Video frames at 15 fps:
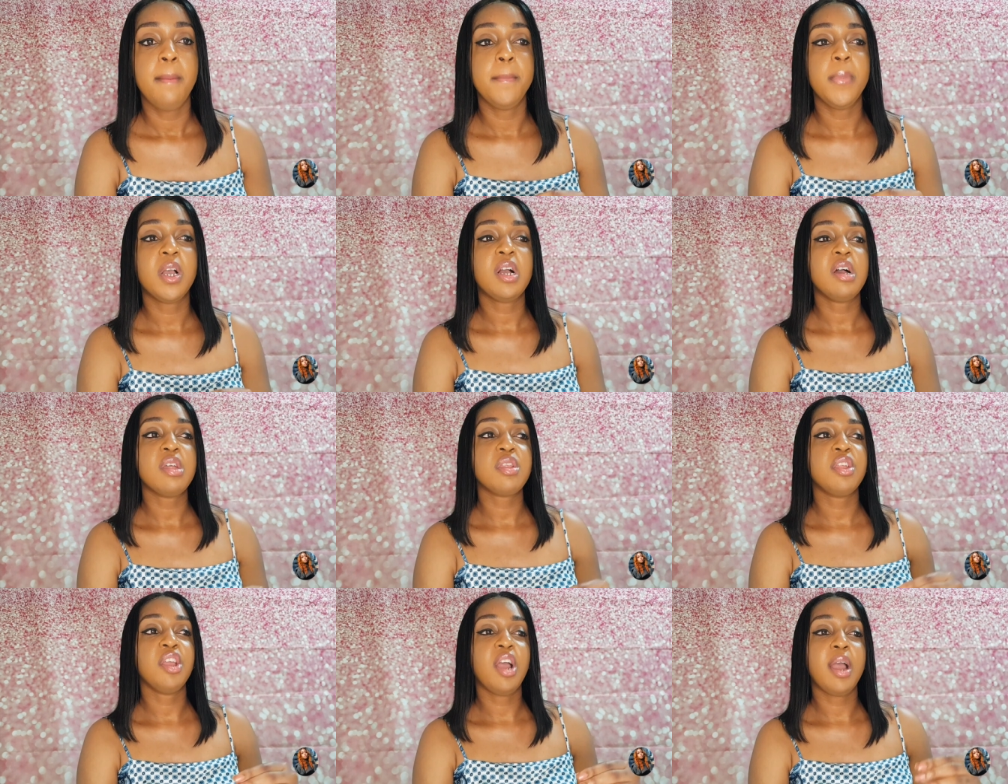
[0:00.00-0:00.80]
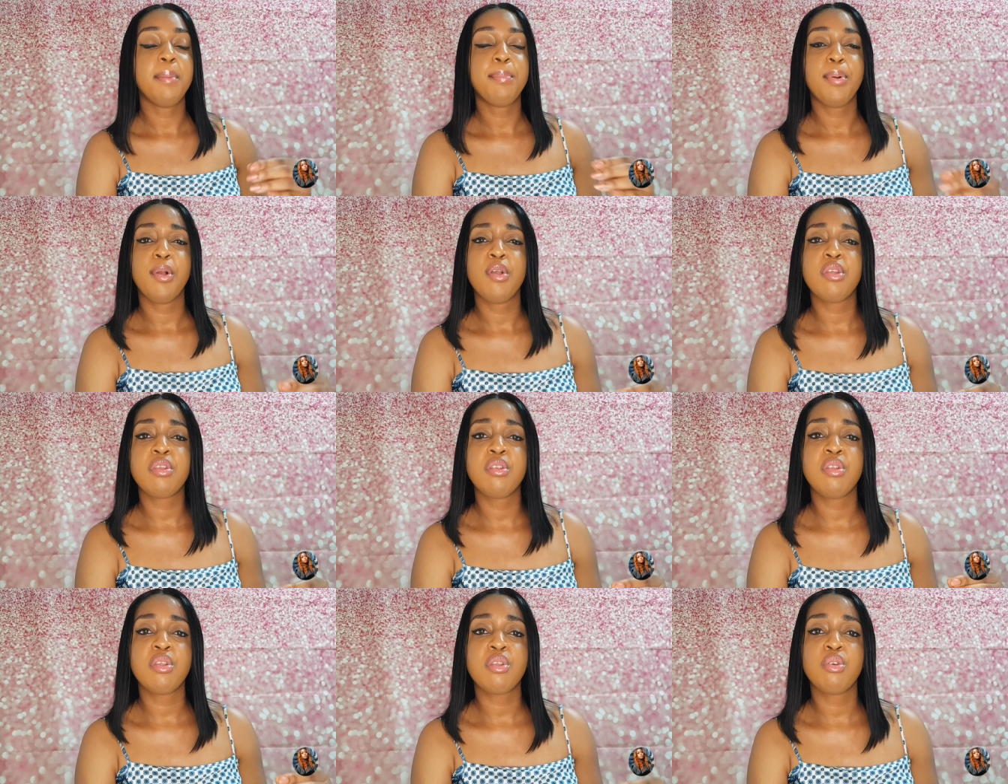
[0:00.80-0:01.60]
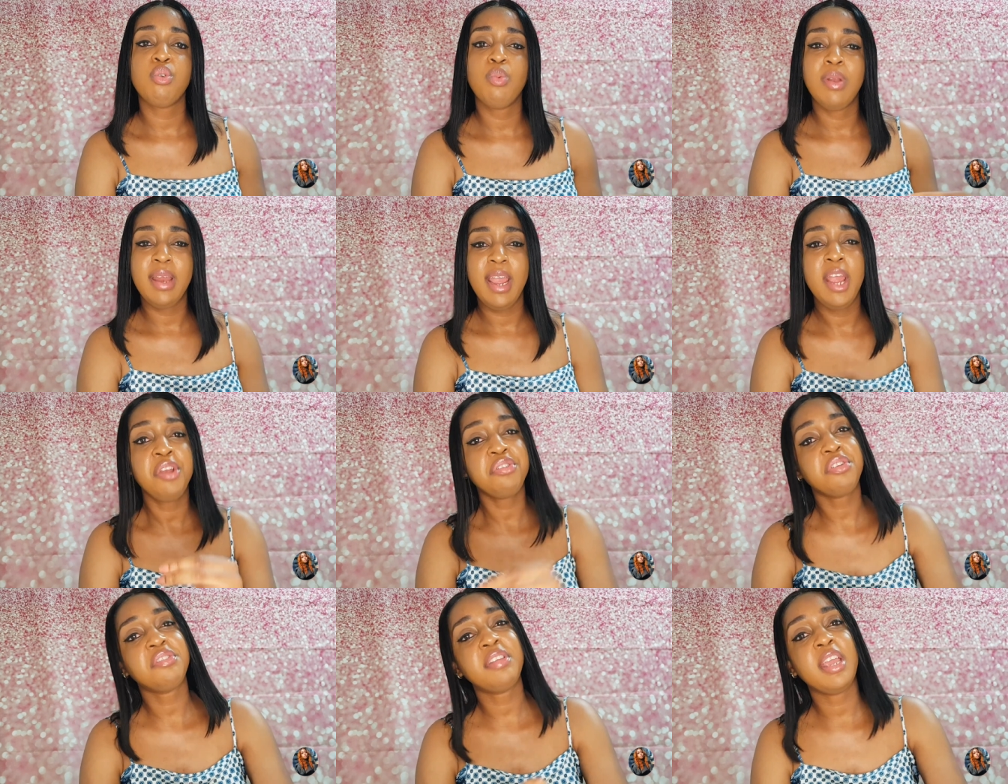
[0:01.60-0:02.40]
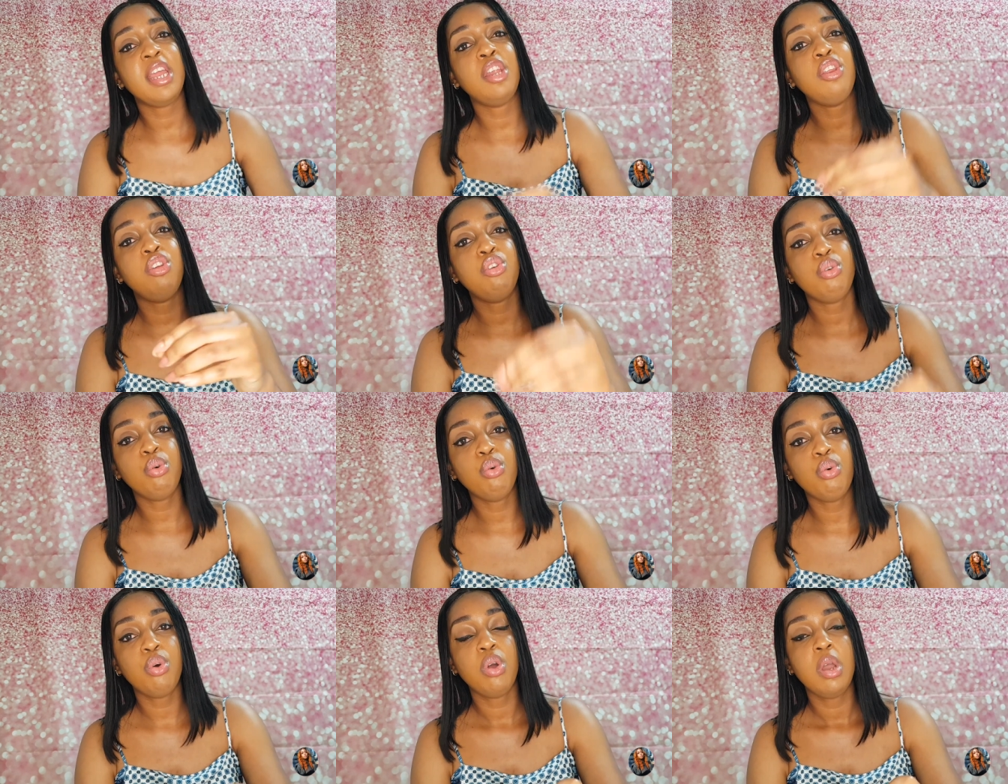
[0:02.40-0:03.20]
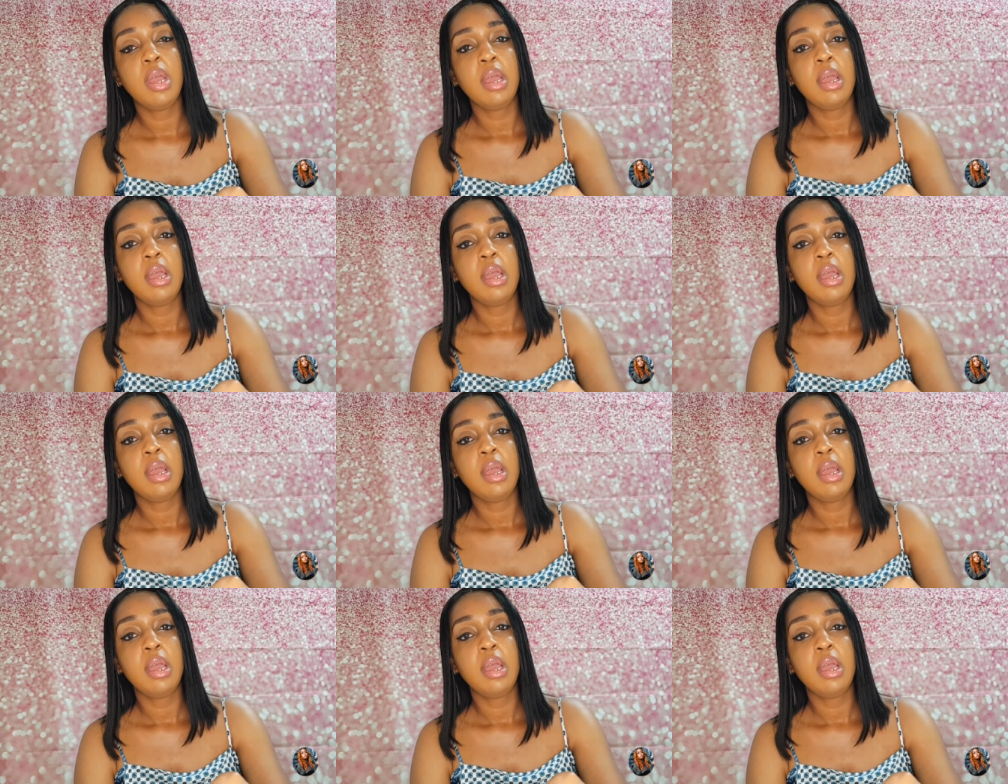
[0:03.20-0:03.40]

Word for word: because there are persons who will entertain you